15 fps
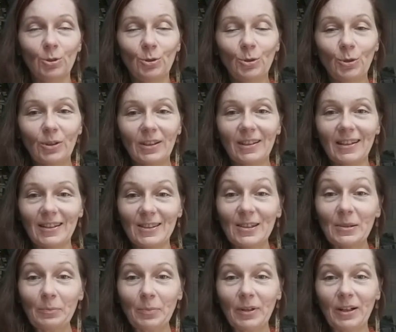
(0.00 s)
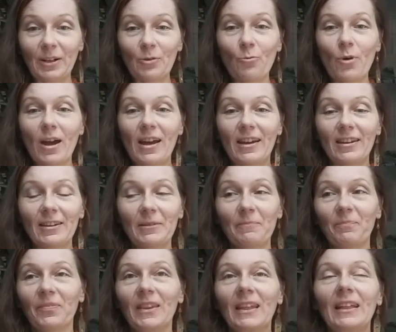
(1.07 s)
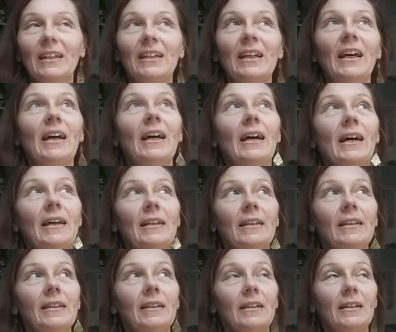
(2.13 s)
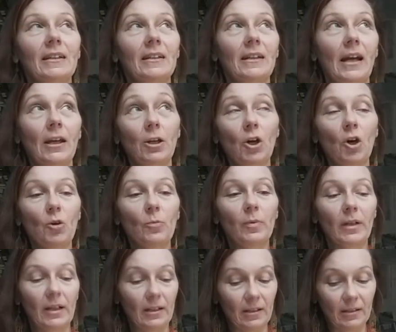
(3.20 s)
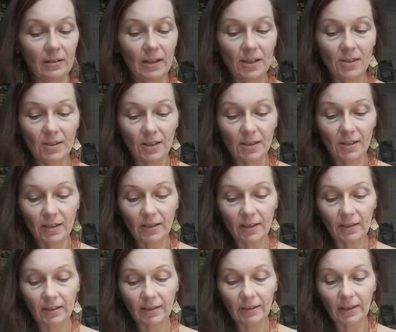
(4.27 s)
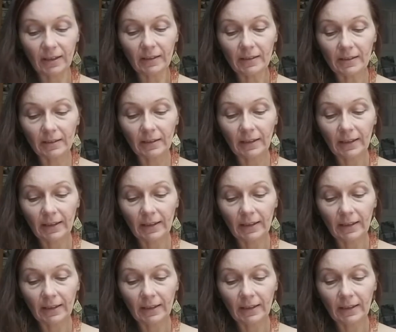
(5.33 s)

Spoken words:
it a simpler way, and I hope I succeeded in this.